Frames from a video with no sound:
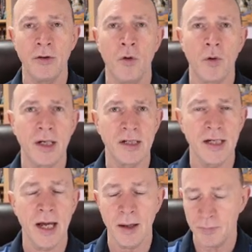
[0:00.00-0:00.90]
or
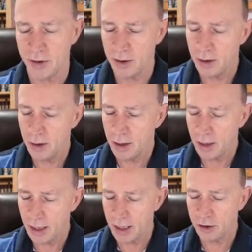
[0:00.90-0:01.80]
accept.
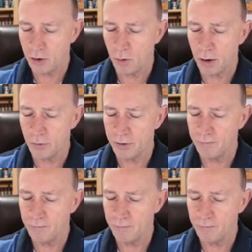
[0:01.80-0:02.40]
End quote.